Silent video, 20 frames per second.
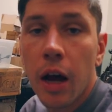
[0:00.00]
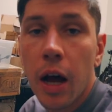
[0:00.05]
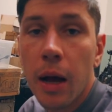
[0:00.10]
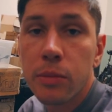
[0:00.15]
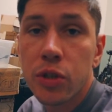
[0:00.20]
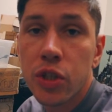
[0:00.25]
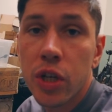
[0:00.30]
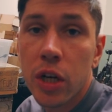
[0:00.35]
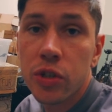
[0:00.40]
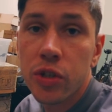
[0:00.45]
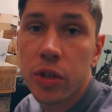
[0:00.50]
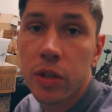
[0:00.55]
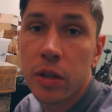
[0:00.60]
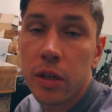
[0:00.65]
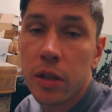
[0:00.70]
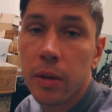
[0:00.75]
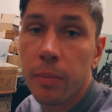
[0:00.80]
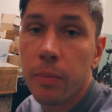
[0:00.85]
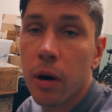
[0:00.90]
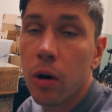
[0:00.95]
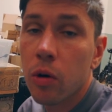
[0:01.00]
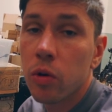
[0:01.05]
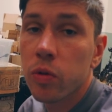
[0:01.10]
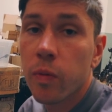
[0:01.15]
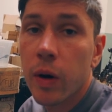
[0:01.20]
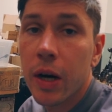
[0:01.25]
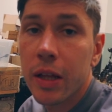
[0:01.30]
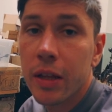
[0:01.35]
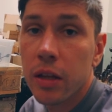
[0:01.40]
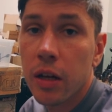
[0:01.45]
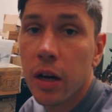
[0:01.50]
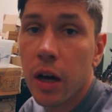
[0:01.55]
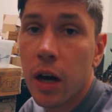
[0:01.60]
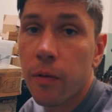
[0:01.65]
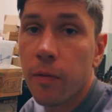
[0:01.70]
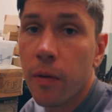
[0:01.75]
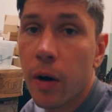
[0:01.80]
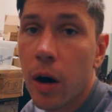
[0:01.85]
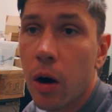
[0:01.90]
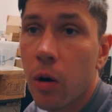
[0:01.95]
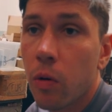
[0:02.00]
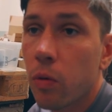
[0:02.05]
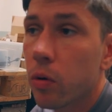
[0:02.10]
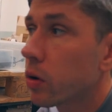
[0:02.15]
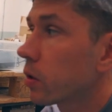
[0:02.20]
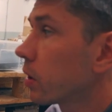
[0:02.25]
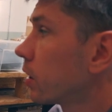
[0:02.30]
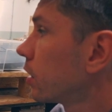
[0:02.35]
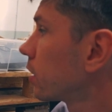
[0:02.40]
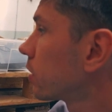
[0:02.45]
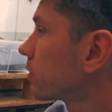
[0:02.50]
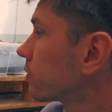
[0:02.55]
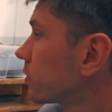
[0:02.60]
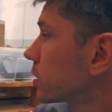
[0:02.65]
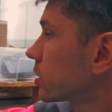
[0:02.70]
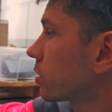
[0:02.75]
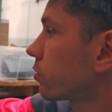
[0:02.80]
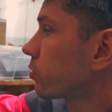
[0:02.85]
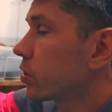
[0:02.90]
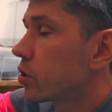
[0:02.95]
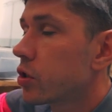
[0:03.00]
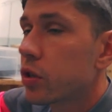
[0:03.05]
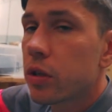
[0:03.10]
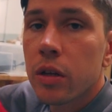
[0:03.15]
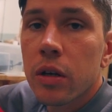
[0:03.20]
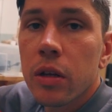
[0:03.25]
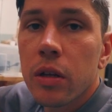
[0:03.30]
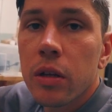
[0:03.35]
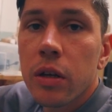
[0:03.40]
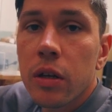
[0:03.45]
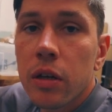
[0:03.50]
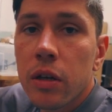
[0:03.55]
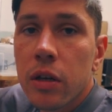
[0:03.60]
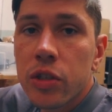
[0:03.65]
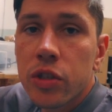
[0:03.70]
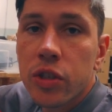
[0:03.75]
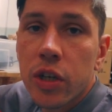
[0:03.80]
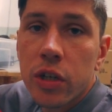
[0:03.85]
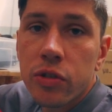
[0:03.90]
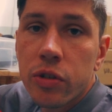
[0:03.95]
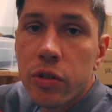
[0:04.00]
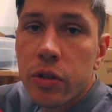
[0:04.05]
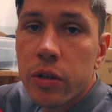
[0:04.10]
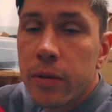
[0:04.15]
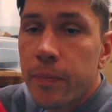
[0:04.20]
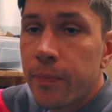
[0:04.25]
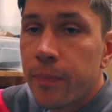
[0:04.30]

I'm charging it about one and a half hour with original uh, charger